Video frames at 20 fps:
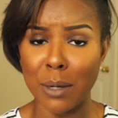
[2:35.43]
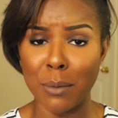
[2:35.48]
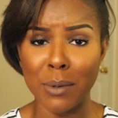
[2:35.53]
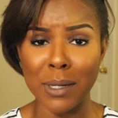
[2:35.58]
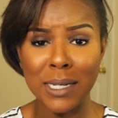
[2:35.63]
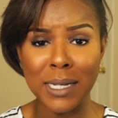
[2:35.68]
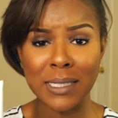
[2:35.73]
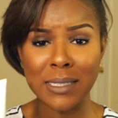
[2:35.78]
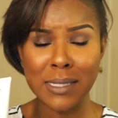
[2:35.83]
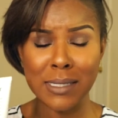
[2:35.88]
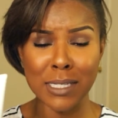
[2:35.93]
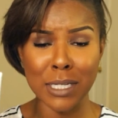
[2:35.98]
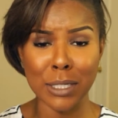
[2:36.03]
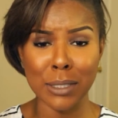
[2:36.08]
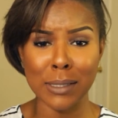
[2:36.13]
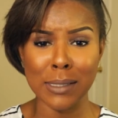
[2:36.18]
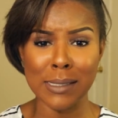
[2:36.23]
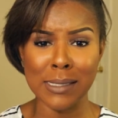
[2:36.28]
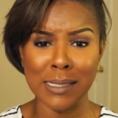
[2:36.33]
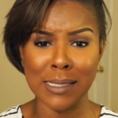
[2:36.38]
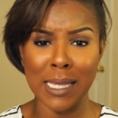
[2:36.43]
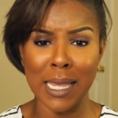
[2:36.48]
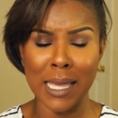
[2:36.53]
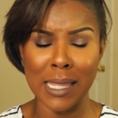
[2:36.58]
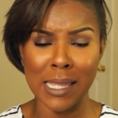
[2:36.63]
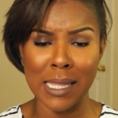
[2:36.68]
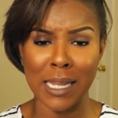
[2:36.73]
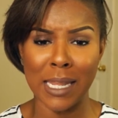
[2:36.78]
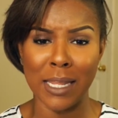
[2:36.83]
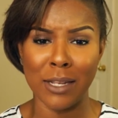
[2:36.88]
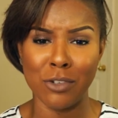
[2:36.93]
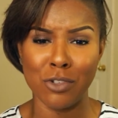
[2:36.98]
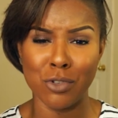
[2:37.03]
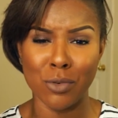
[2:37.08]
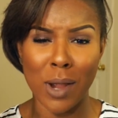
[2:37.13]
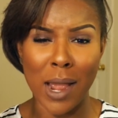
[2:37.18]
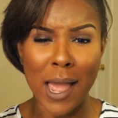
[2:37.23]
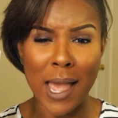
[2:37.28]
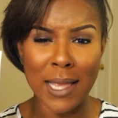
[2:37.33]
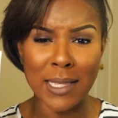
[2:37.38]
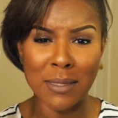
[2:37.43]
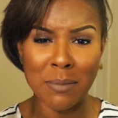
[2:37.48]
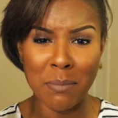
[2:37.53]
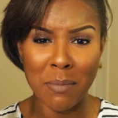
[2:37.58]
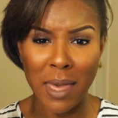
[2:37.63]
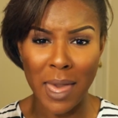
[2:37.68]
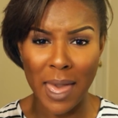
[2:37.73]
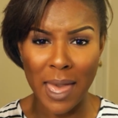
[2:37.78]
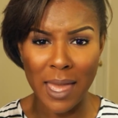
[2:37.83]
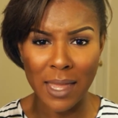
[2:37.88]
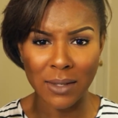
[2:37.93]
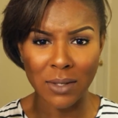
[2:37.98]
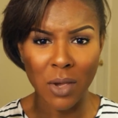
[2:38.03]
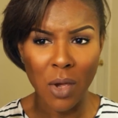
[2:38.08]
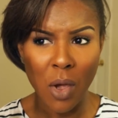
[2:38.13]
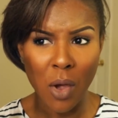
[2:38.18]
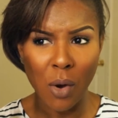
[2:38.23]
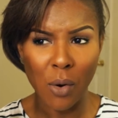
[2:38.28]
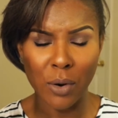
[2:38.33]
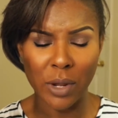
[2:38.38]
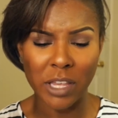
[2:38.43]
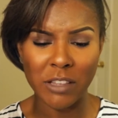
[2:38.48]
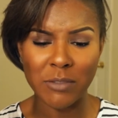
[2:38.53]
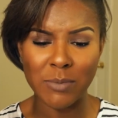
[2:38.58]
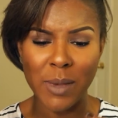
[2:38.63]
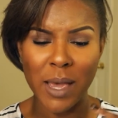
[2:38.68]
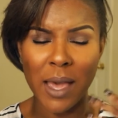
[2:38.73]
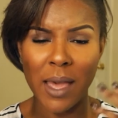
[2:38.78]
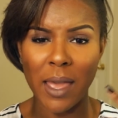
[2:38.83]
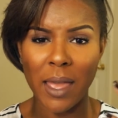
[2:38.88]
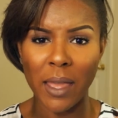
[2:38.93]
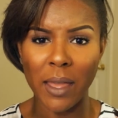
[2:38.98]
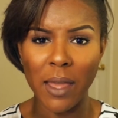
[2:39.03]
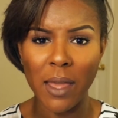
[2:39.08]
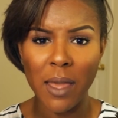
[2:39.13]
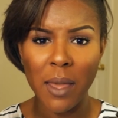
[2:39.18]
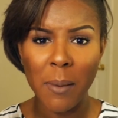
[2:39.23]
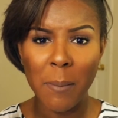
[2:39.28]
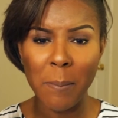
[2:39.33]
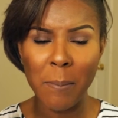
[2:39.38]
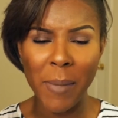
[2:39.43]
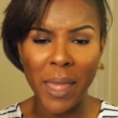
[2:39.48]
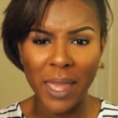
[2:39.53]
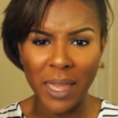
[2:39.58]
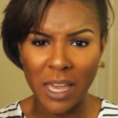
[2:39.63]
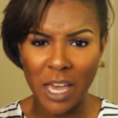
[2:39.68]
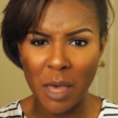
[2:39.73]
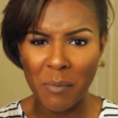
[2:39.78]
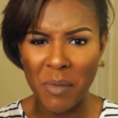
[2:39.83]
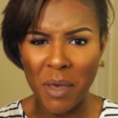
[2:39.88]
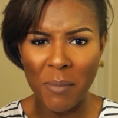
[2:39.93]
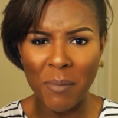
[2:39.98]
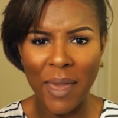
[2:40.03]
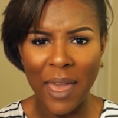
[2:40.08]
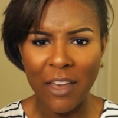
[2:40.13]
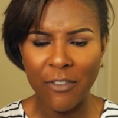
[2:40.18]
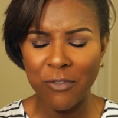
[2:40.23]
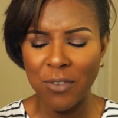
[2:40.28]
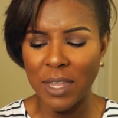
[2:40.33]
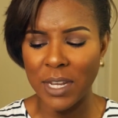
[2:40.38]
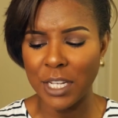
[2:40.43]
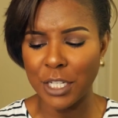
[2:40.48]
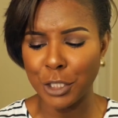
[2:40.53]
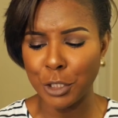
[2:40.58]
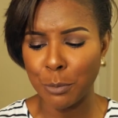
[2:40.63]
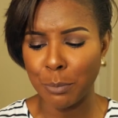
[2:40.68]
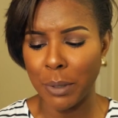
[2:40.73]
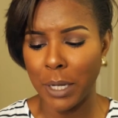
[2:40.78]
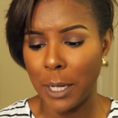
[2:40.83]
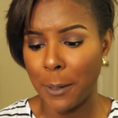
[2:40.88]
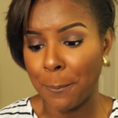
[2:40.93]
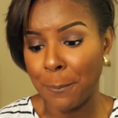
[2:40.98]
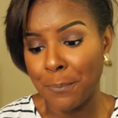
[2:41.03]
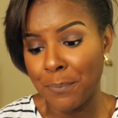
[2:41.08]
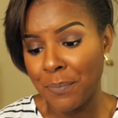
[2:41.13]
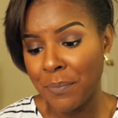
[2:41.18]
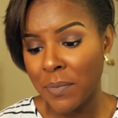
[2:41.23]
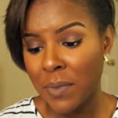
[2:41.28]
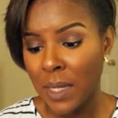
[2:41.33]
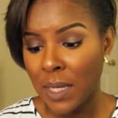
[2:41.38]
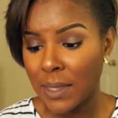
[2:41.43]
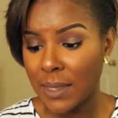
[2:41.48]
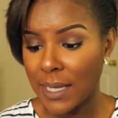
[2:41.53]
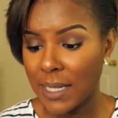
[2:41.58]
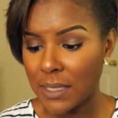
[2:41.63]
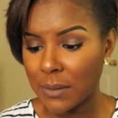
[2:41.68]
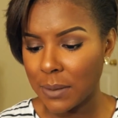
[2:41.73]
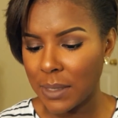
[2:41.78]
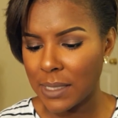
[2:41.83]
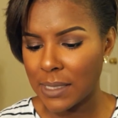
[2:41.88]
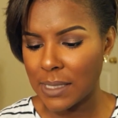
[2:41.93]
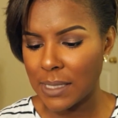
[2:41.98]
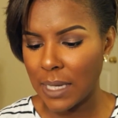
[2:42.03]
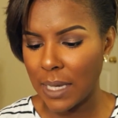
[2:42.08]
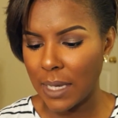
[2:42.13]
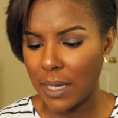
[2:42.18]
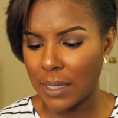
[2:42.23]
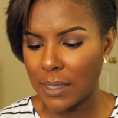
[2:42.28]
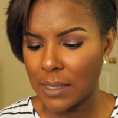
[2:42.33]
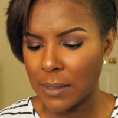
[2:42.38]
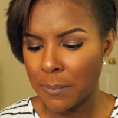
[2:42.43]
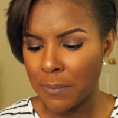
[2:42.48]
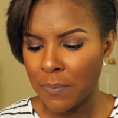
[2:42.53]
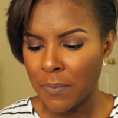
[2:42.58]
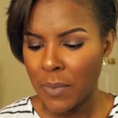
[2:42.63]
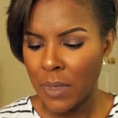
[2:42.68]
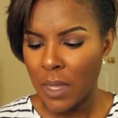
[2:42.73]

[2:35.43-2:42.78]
I wouldn't necessarily say that it dries matte or gives my makeup a matte finish, but that's what it says.